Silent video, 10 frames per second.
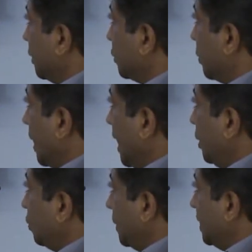So
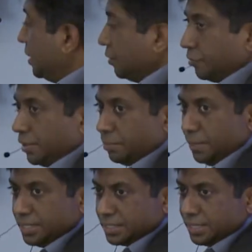AUE div, it
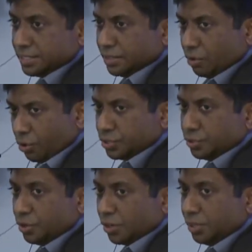means there's an
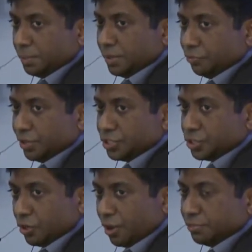auto document
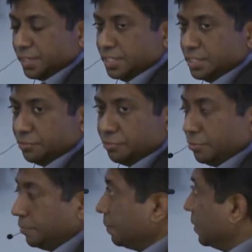version of the
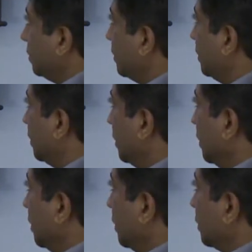div, right?
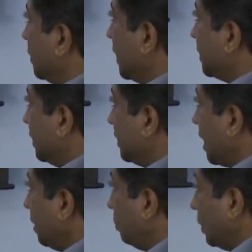So that's the
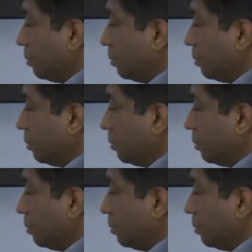type we are